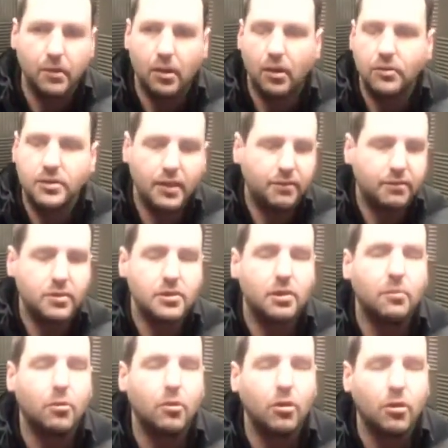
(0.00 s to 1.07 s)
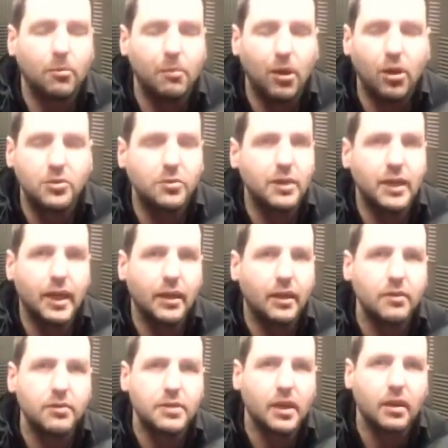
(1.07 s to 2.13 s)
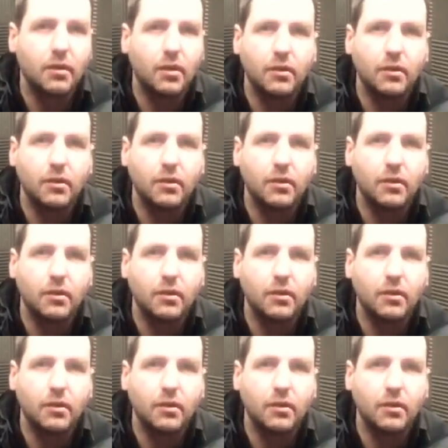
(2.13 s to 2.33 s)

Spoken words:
You know, say for example a lot of Mercs, we can get those down